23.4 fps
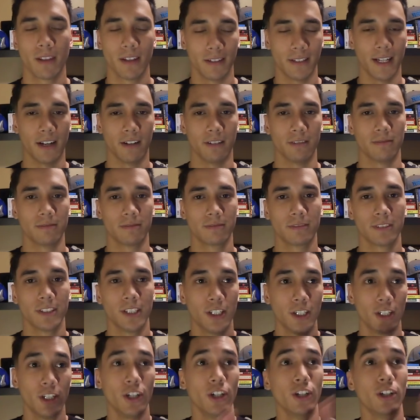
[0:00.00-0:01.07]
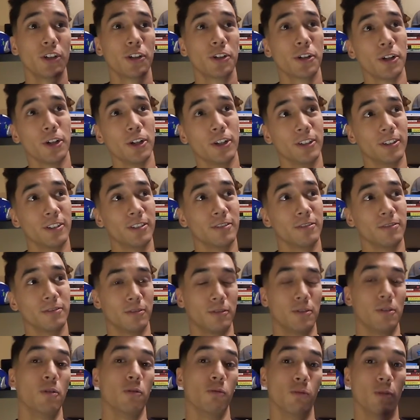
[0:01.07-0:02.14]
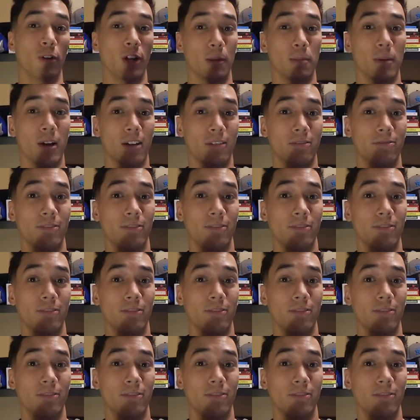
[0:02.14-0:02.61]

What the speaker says: Now, Kurt, what about